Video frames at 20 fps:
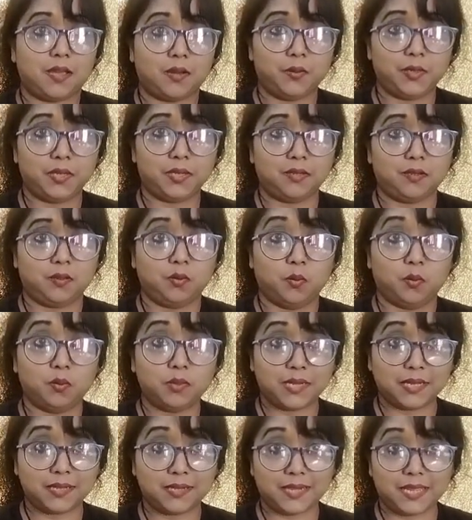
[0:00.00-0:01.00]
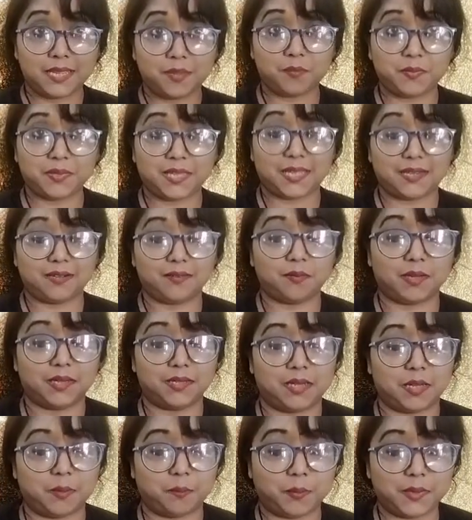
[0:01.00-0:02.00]
we know the name, then
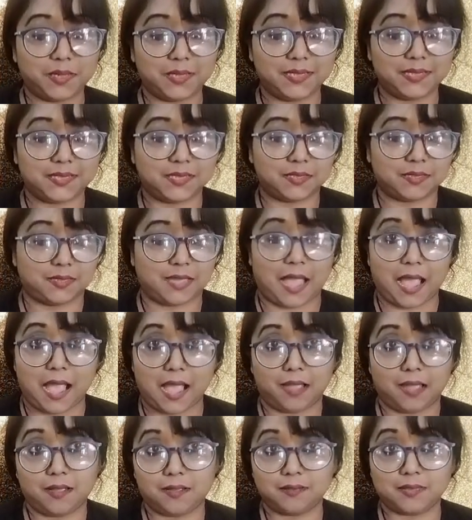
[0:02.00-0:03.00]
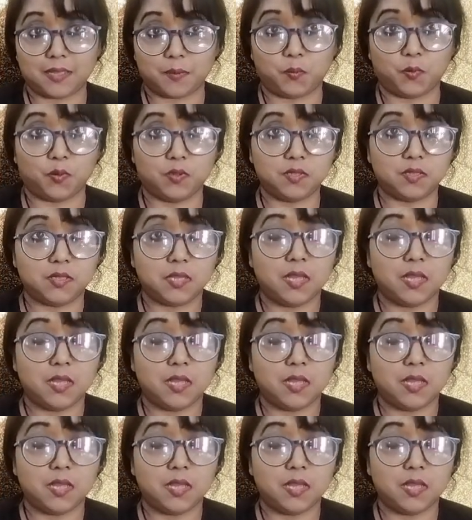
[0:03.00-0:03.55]
what happened, it's suppose